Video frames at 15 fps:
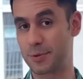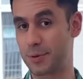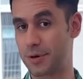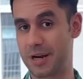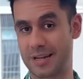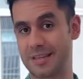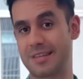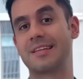
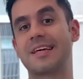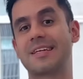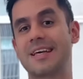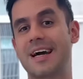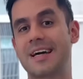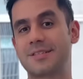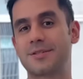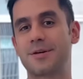or anything like
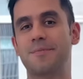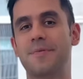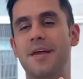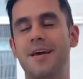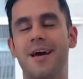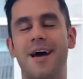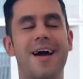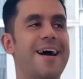that. So
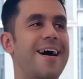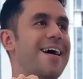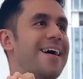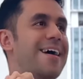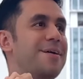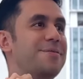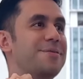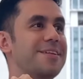
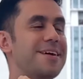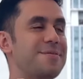really I